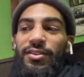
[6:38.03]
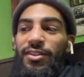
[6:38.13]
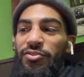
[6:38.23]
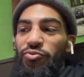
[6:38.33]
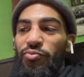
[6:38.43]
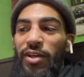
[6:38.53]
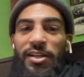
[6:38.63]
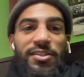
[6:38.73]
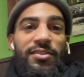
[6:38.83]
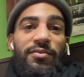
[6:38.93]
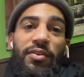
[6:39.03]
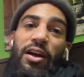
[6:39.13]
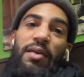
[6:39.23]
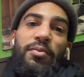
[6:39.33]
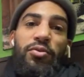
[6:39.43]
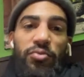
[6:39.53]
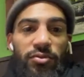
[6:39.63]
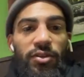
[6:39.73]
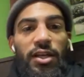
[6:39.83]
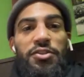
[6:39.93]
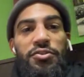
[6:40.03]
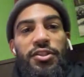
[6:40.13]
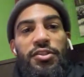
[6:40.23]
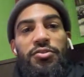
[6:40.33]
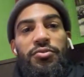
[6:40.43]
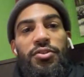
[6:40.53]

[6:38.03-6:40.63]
He's phenomenal at jiu-jitsu,